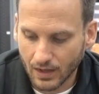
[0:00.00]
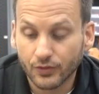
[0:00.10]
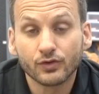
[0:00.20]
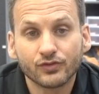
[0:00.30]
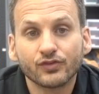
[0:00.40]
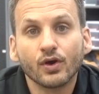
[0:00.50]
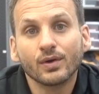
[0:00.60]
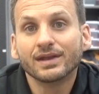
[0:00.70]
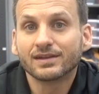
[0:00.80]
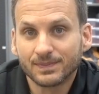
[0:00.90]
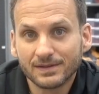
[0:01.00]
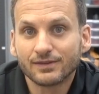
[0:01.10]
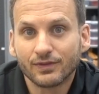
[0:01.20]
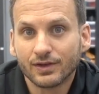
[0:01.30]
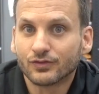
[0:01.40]
they're so
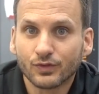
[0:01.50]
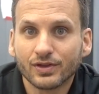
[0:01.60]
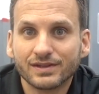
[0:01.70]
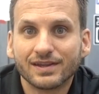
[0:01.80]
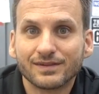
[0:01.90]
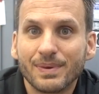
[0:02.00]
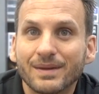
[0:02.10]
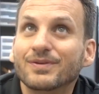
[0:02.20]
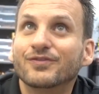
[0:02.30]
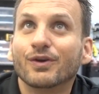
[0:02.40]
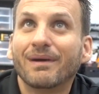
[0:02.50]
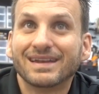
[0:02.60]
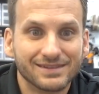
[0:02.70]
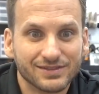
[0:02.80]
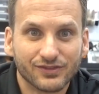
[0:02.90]
inexpensive that it really doesn't make me feel
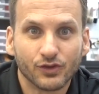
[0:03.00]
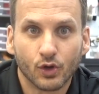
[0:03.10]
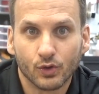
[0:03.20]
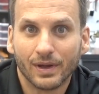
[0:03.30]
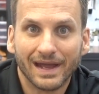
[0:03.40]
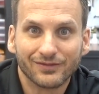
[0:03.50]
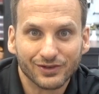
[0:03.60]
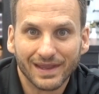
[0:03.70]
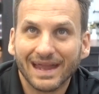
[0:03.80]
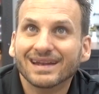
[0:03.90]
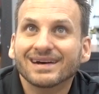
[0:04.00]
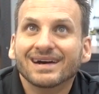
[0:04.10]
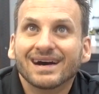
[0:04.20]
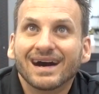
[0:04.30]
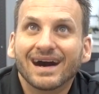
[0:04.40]
bad to just throw it away after that.
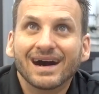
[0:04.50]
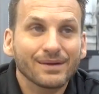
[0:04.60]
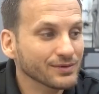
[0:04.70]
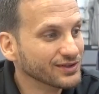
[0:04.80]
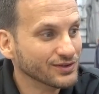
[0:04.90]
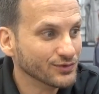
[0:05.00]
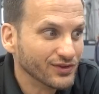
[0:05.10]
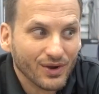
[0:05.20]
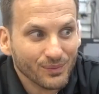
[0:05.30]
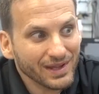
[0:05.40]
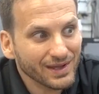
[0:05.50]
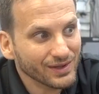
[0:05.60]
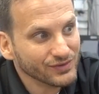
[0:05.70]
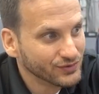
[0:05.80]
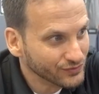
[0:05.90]
You could use it on
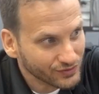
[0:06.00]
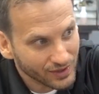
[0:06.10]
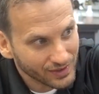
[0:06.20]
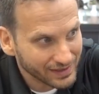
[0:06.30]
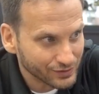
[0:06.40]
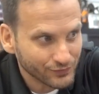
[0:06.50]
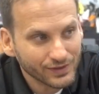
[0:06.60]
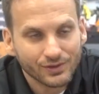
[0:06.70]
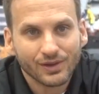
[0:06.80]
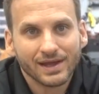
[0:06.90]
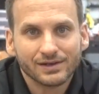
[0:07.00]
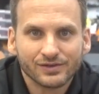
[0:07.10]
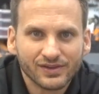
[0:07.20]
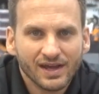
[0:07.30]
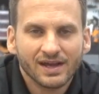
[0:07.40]
wheels, use it on like your fender
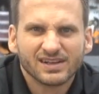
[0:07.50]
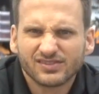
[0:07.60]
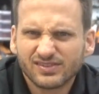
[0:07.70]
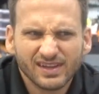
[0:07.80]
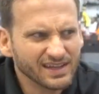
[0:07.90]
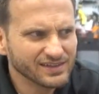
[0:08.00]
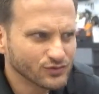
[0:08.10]
liners, because it